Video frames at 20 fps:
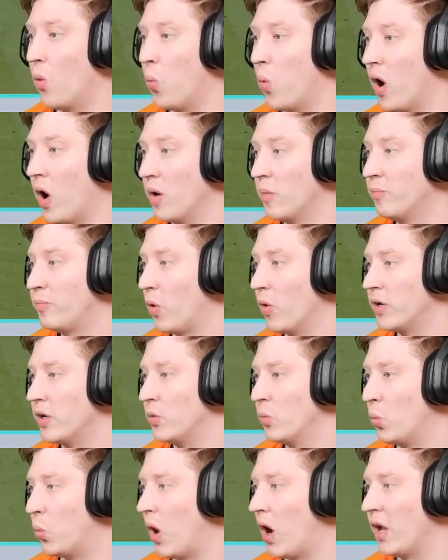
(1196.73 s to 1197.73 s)

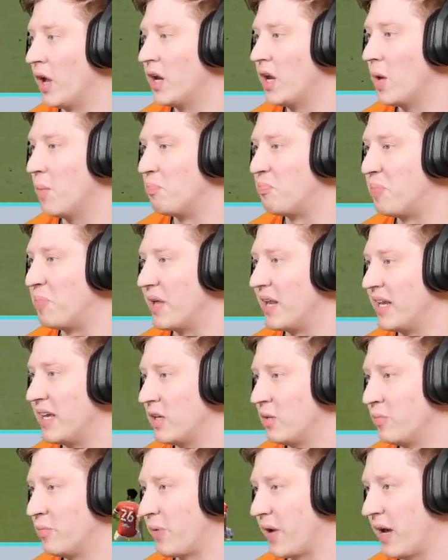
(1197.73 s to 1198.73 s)
£1.1
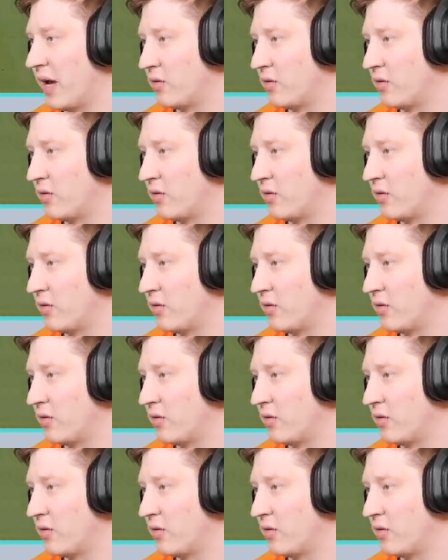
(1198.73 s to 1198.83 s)
billion